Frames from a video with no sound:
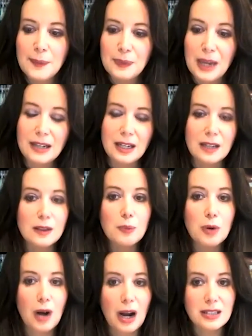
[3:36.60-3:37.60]
and in the
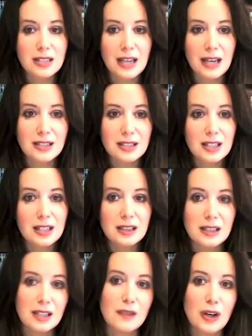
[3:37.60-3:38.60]
process,
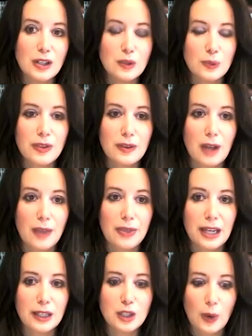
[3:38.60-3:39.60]
leave us with
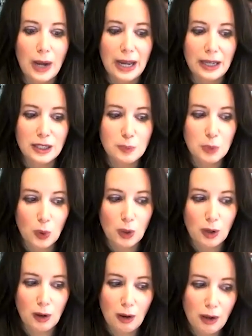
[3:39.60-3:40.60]
nothing. So I
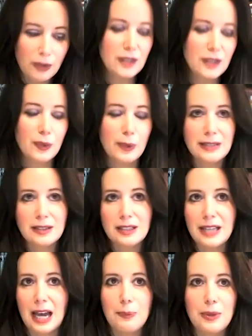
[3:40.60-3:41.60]
explore all the different ways
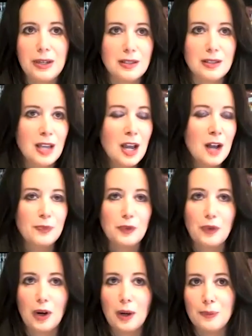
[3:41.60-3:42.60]
this happens,
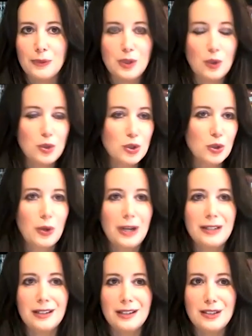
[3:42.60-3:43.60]
from social
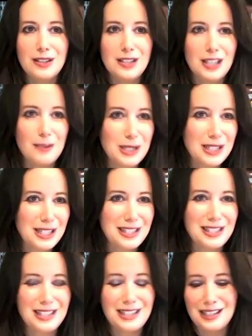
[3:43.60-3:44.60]
credit,
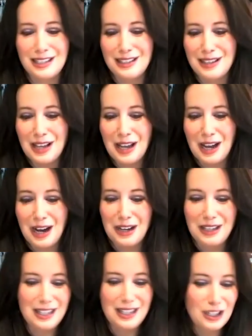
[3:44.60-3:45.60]
CBDCs,
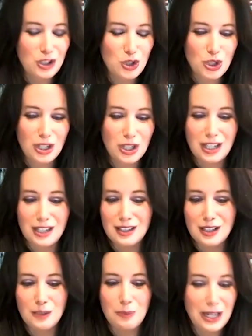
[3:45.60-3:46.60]
ESG, the
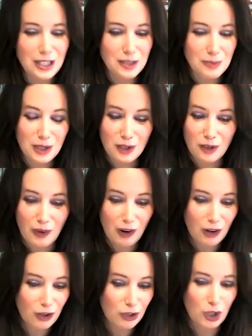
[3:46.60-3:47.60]
debasement of
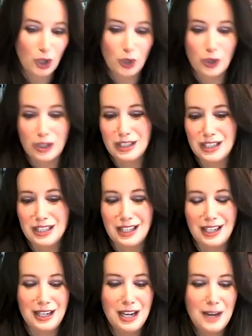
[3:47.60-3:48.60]
our
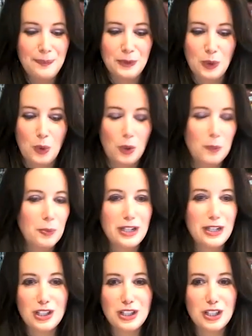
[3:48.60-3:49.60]
currency,
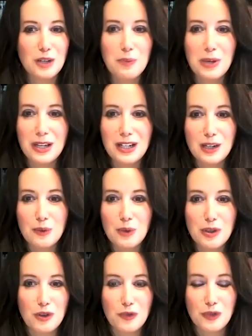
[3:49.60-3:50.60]
corporations competing
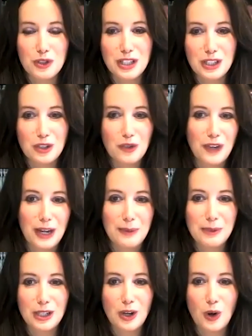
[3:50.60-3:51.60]
with you for single
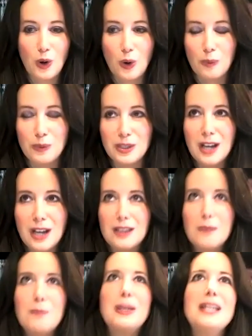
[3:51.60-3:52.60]
family homes,
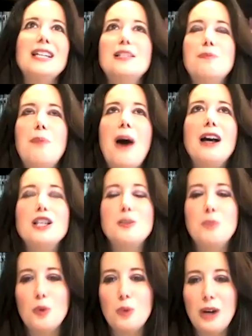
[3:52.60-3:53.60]
the biggest
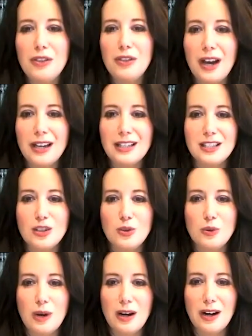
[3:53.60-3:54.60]
possible wealth heist
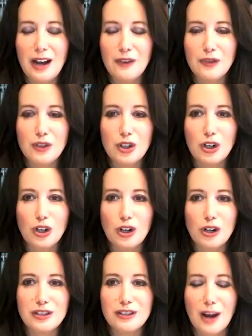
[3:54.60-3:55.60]
to ever
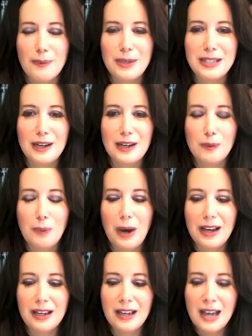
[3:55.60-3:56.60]
occur coming down the
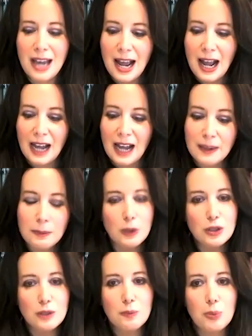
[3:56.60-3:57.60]
pike. And then
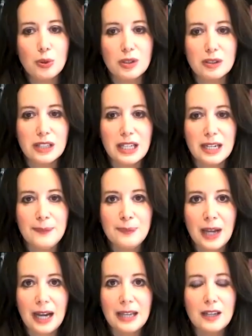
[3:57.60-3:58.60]
most importantly,
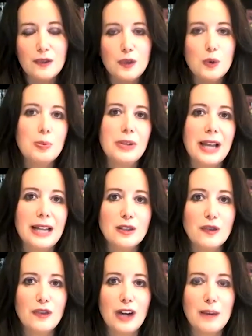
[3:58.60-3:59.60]
I give you a plan
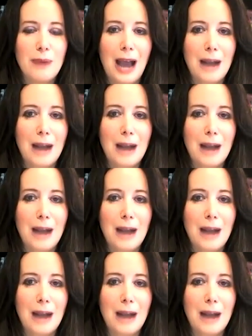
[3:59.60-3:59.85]
to fight back,